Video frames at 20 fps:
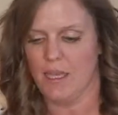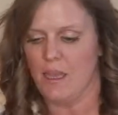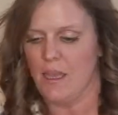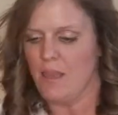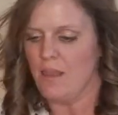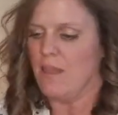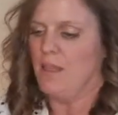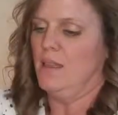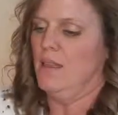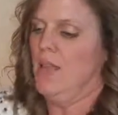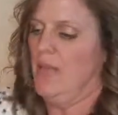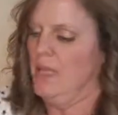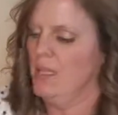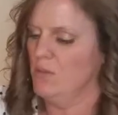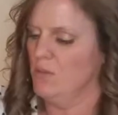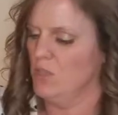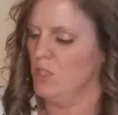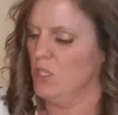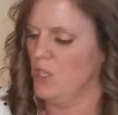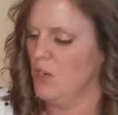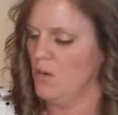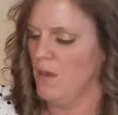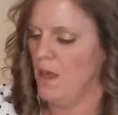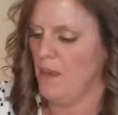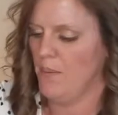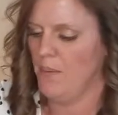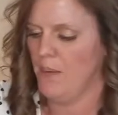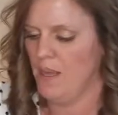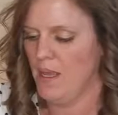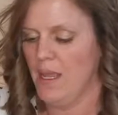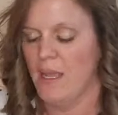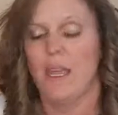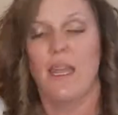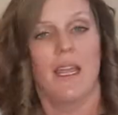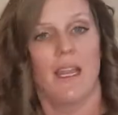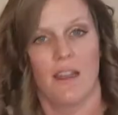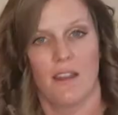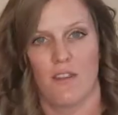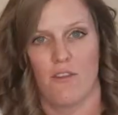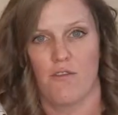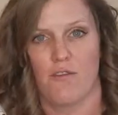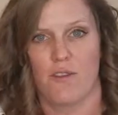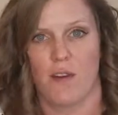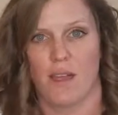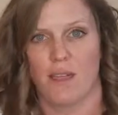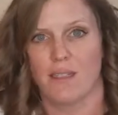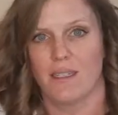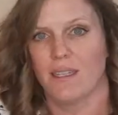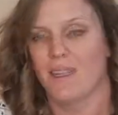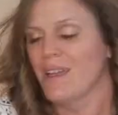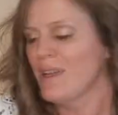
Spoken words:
the lines would show up in the front.